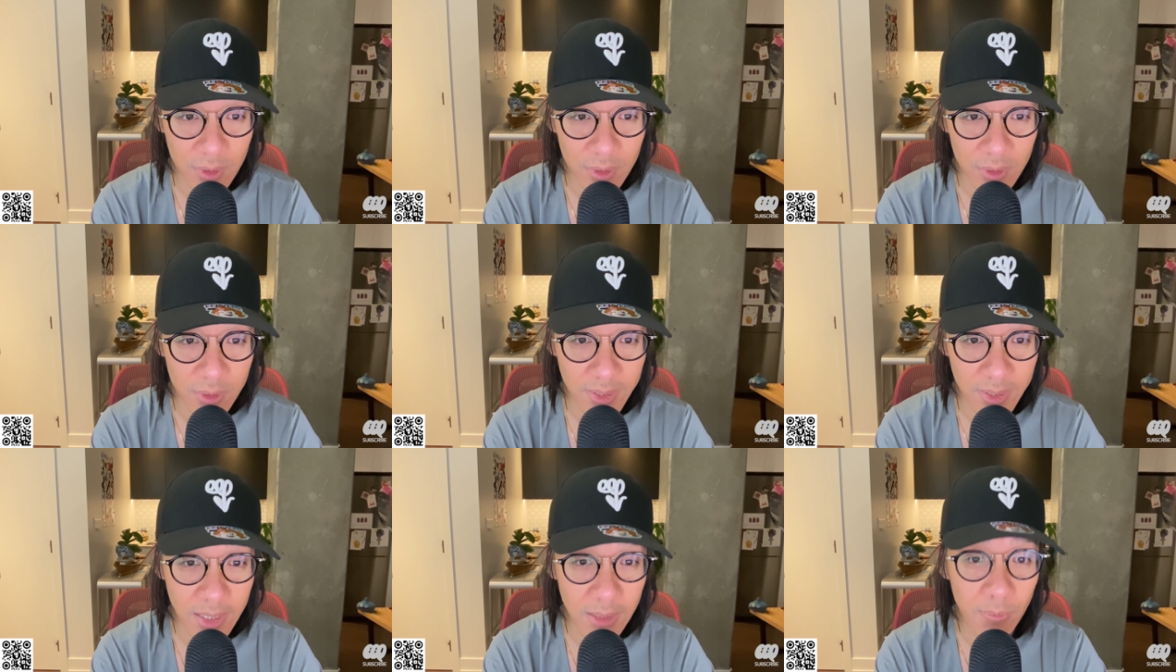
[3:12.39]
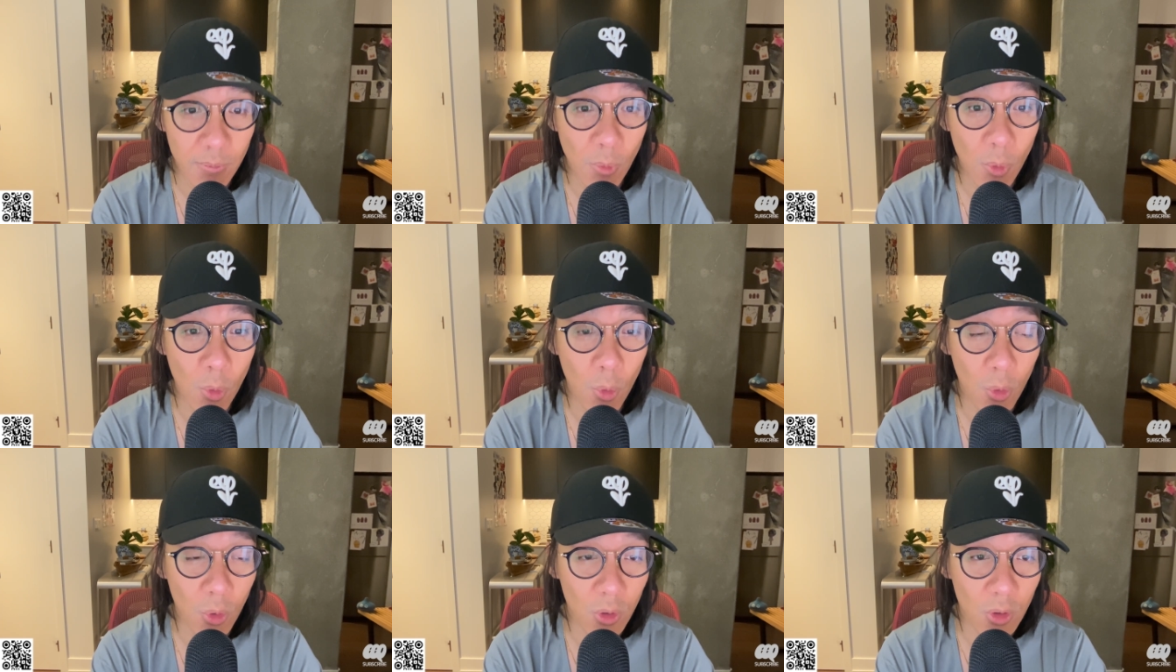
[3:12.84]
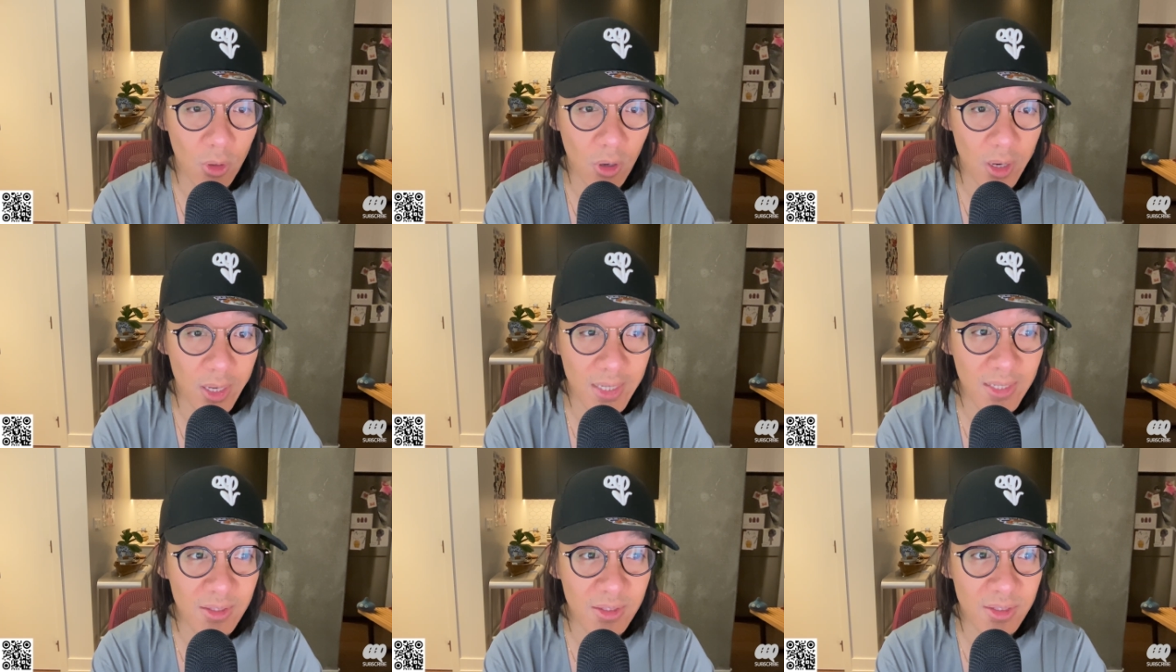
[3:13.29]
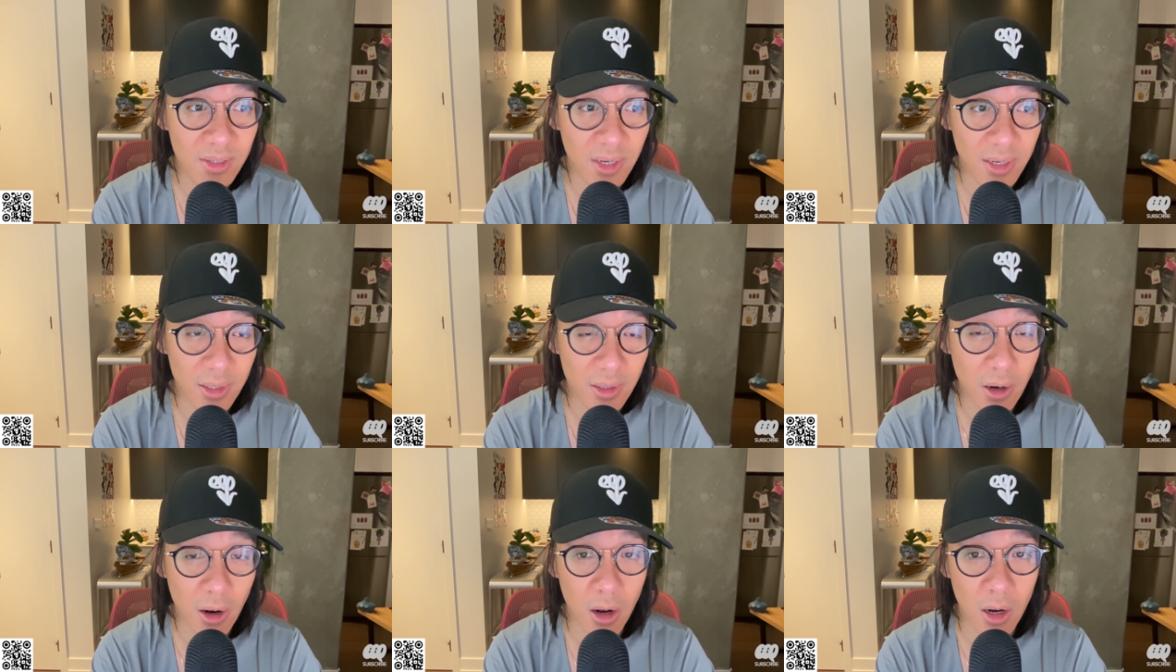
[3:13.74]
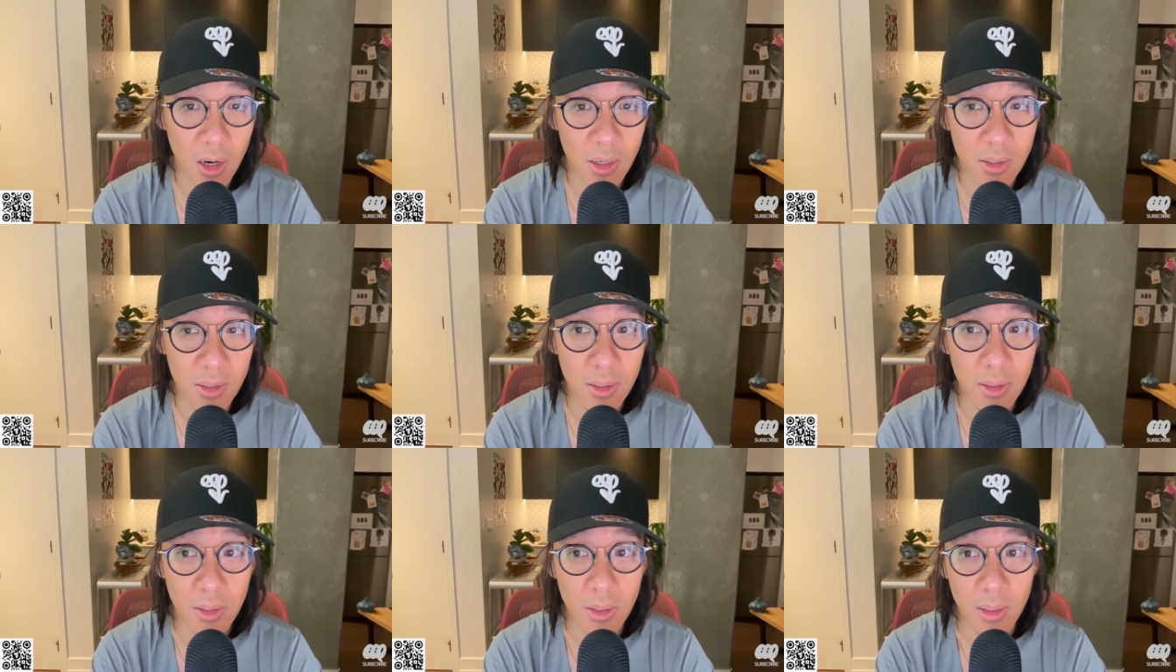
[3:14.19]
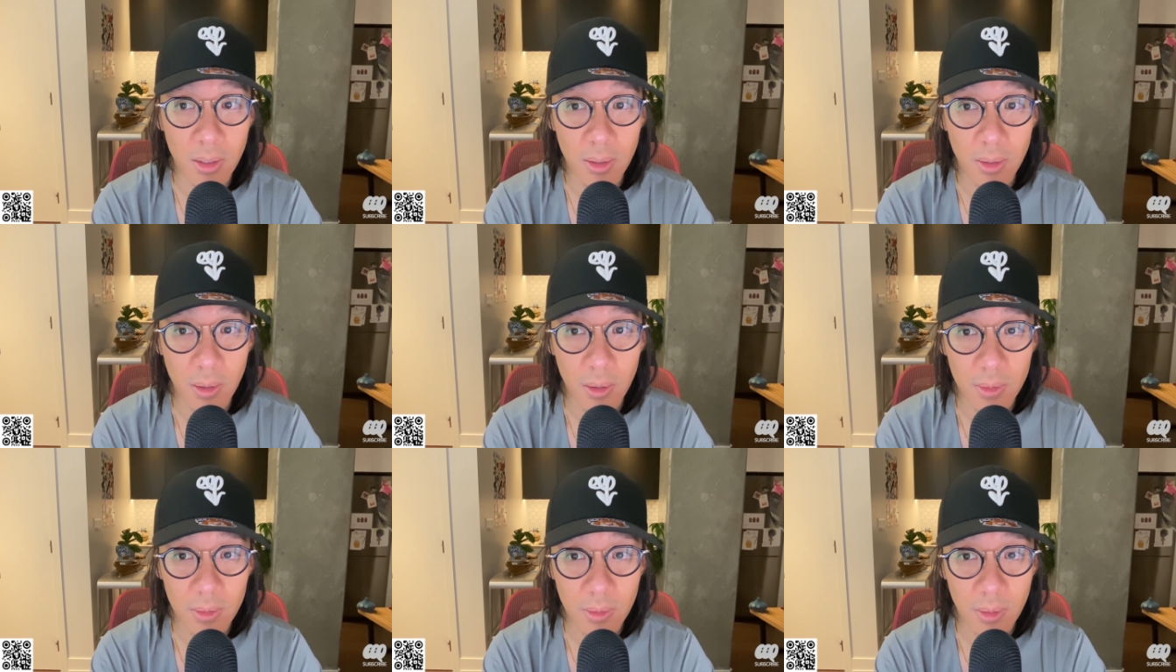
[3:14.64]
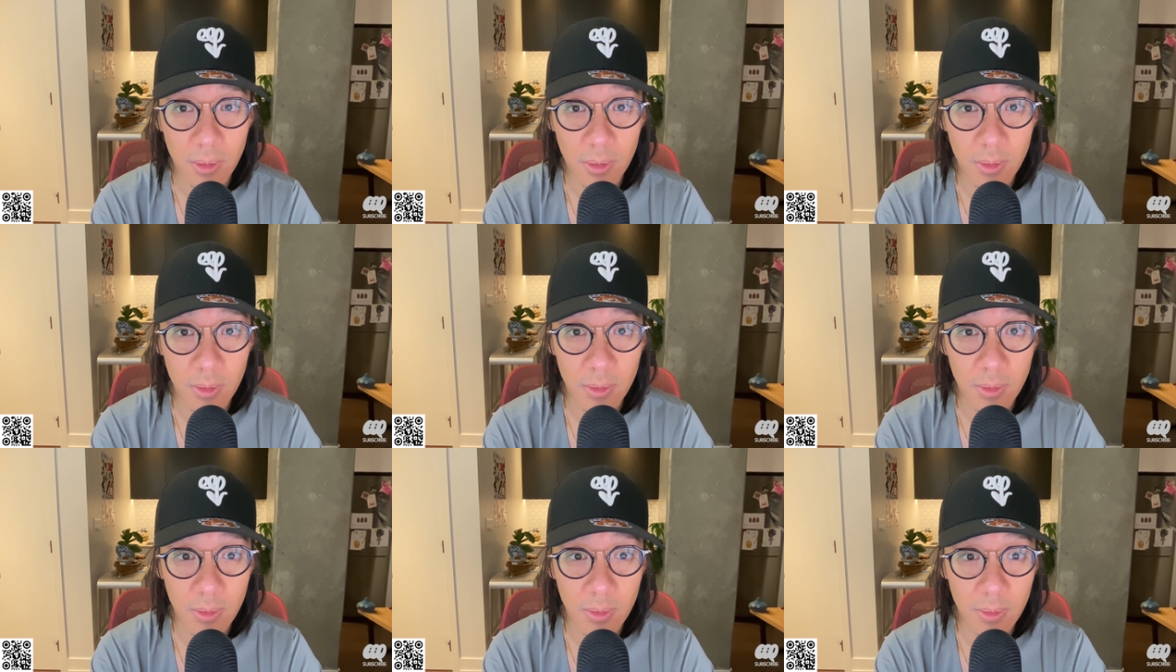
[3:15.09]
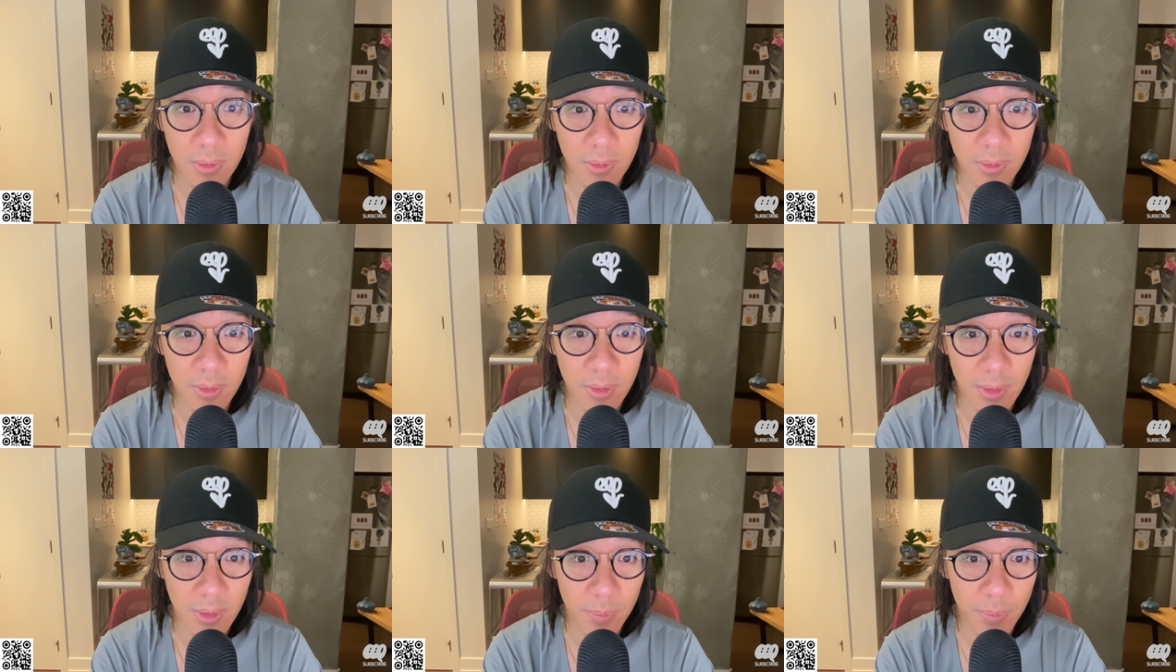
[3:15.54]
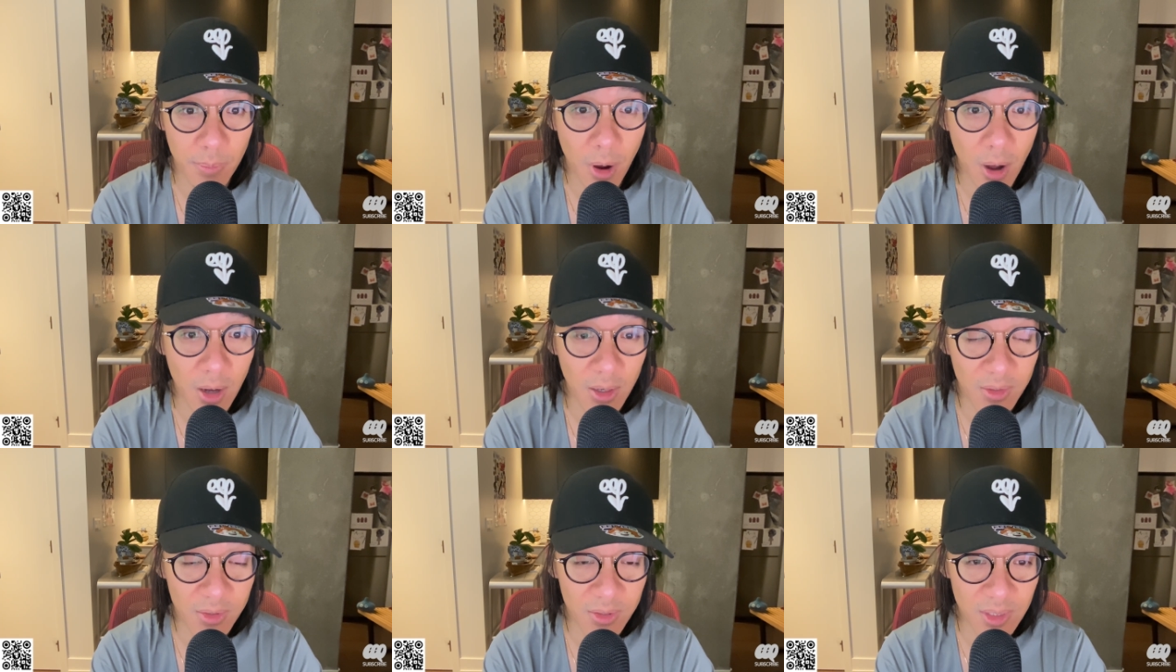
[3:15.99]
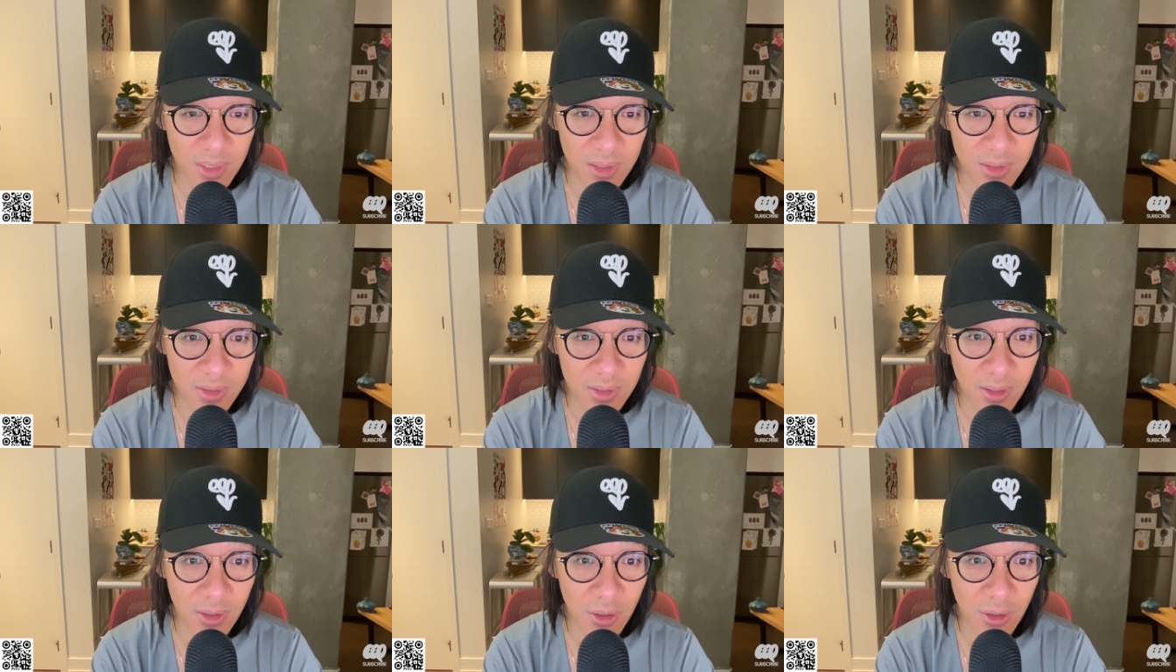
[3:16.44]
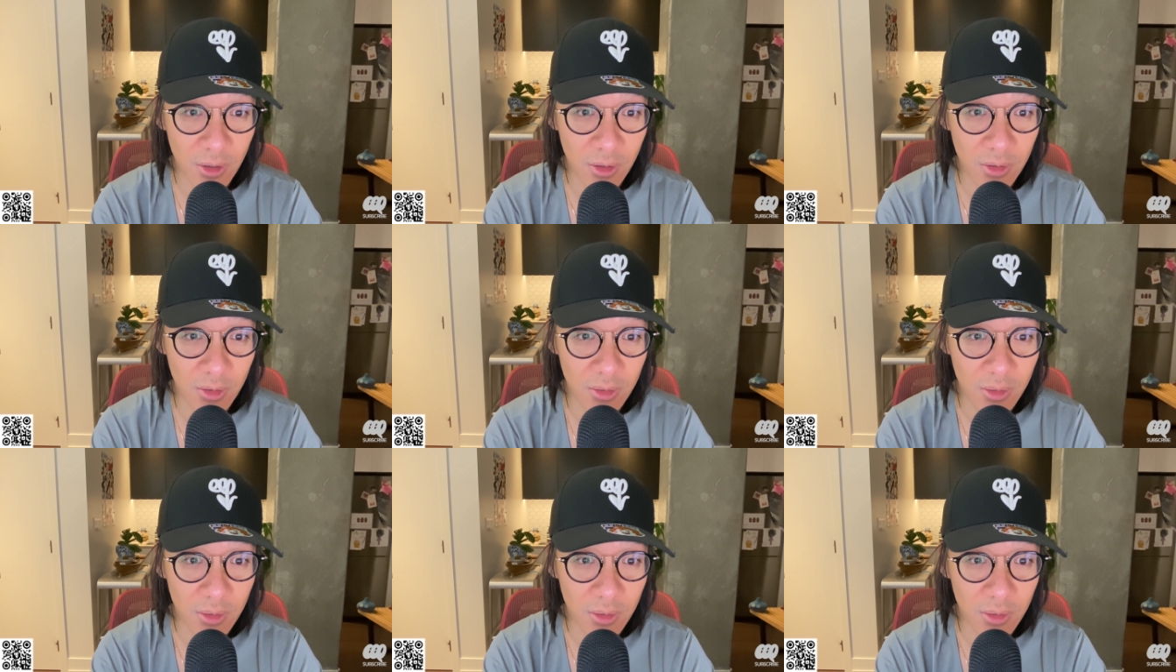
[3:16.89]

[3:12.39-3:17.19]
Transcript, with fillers: to get more insight on the policies that are